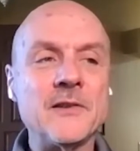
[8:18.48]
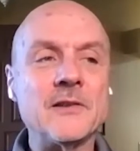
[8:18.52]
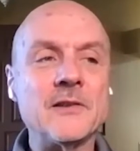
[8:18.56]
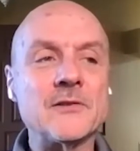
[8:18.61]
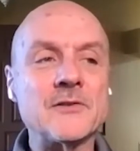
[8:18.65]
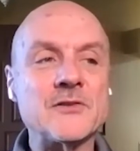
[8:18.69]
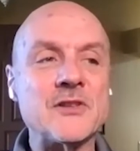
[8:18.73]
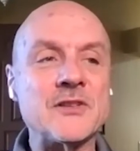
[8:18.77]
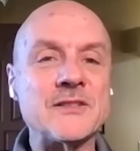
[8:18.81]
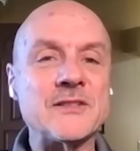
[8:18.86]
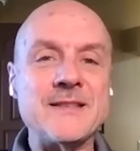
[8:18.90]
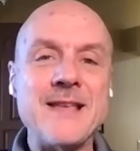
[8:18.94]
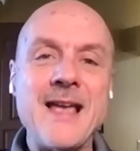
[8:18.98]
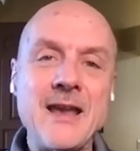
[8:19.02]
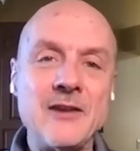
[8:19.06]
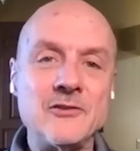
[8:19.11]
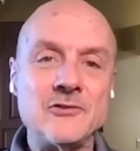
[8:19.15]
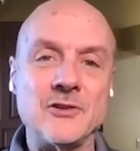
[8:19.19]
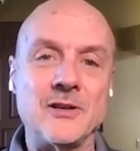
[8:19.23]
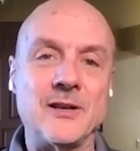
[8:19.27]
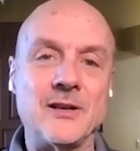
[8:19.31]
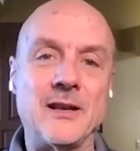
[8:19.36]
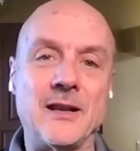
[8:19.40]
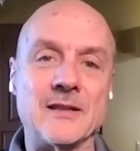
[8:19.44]
there's a
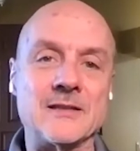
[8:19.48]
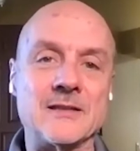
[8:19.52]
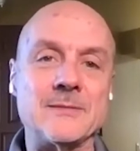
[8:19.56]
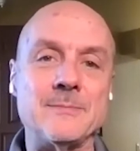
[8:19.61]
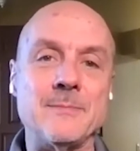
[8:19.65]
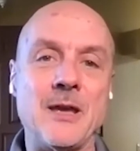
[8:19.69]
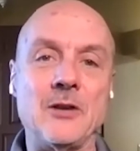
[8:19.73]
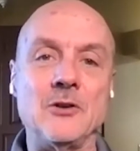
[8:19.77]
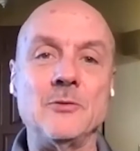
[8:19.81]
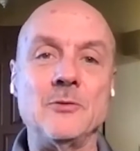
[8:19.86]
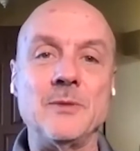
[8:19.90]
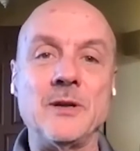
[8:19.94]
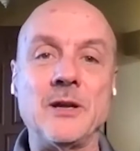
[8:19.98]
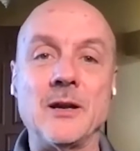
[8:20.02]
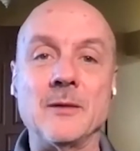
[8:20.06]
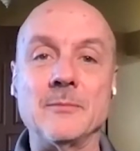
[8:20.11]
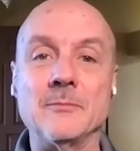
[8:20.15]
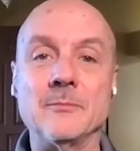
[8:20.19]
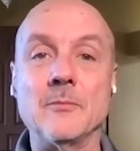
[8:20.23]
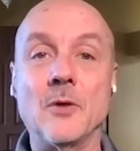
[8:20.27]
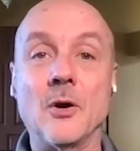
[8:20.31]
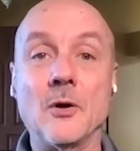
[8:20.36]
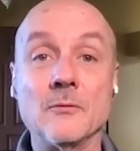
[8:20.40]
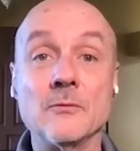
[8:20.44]
sanction against men who
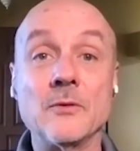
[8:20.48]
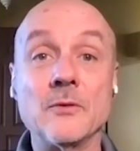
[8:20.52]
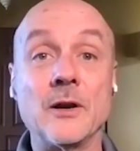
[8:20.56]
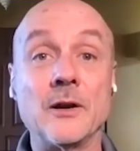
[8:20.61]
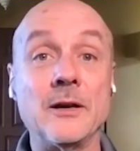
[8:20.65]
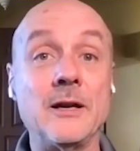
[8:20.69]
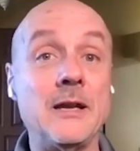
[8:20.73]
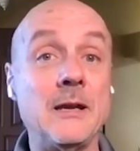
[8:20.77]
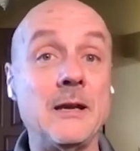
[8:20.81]
become very